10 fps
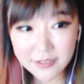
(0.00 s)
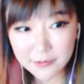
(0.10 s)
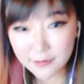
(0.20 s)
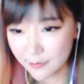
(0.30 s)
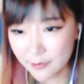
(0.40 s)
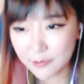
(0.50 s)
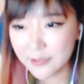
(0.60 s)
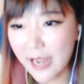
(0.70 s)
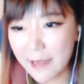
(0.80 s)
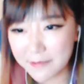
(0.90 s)
2
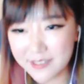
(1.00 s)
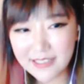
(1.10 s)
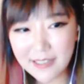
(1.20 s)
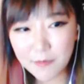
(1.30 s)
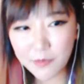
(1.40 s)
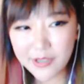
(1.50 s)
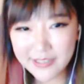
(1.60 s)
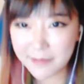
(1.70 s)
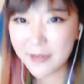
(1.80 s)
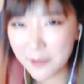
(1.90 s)
times more than my
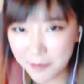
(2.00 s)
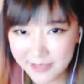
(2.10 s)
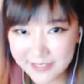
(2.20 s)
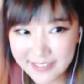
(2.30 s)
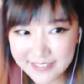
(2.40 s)
opponent.